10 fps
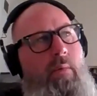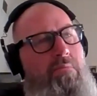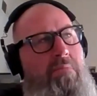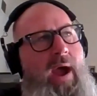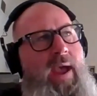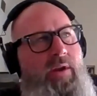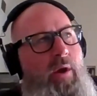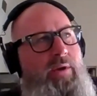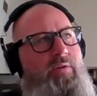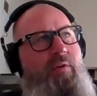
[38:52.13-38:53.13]
I had
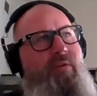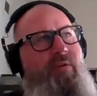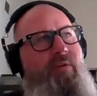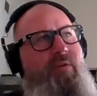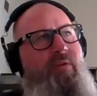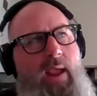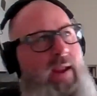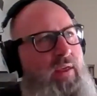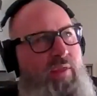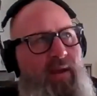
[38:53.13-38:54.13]
no interest in
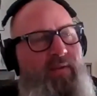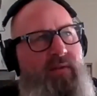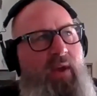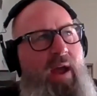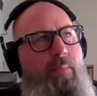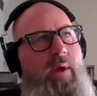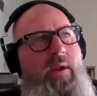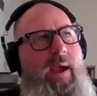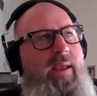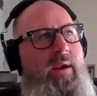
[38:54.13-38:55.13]
anything at the time,
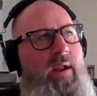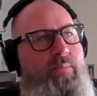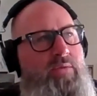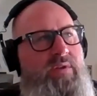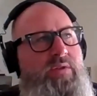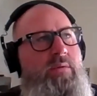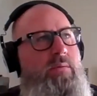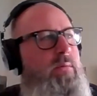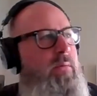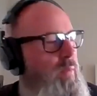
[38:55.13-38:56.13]
but I ended up just
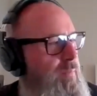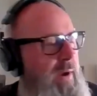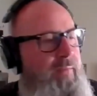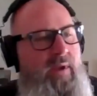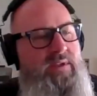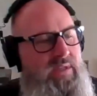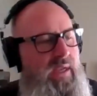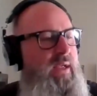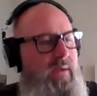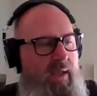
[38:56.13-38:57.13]
with my friend
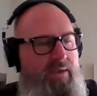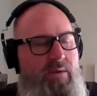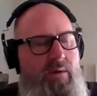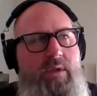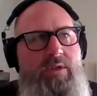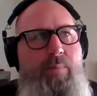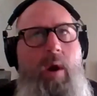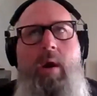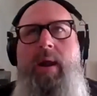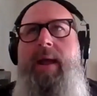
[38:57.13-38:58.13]
sitting next to her at this
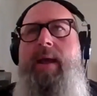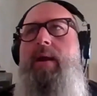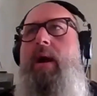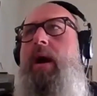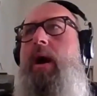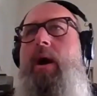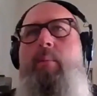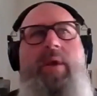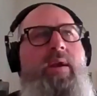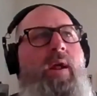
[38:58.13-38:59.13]
bar, and
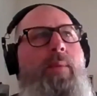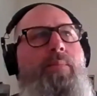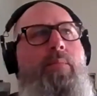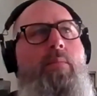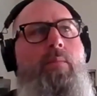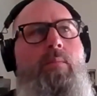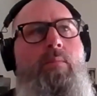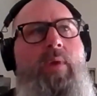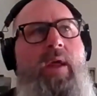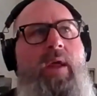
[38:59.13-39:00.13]
we ended up
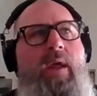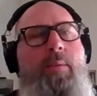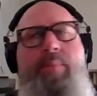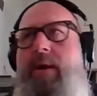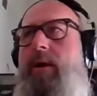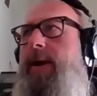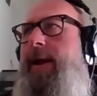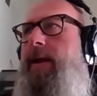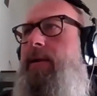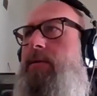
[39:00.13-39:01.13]
getting a beer, and